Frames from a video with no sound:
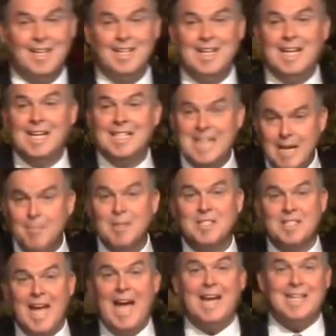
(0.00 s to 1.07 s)

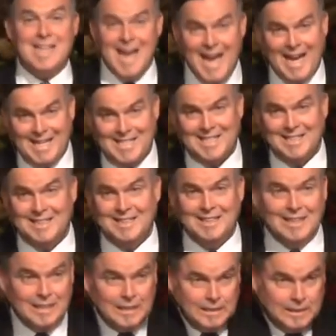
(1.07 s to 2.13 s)
Nicodemus at night.
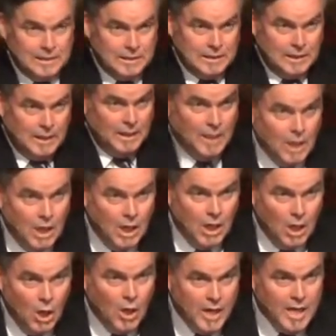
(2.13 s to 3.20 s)

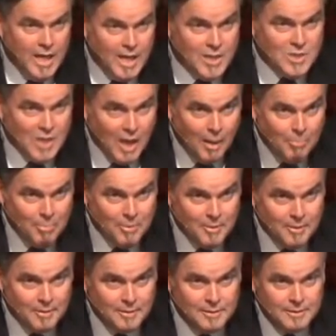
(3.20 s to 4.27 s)
Hoodie is up.
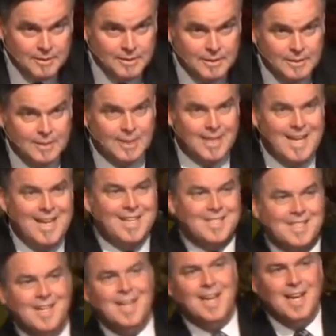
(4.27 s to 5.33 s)

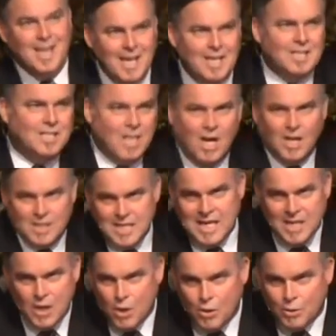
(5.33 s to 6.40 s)
He's
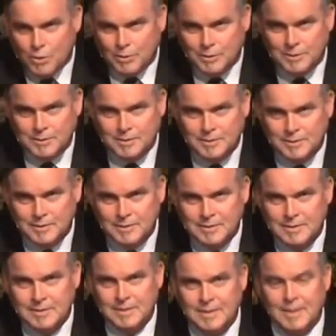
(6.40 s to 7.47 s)
incognito.
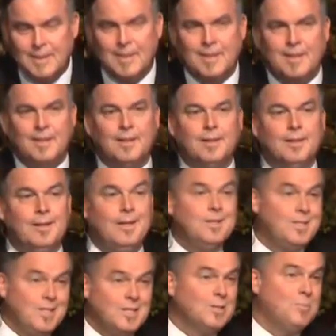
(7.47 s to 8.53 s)
Yeah,
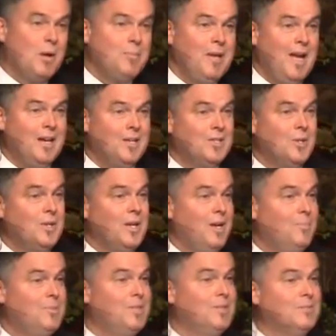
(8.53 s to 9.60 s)
Jesus probably had his hoodie
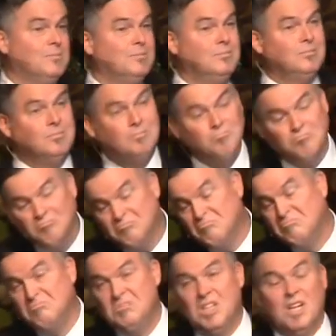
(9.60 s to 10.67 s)
up too.
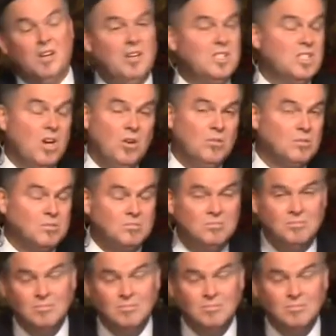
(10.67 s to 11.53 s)
You know, it's cold.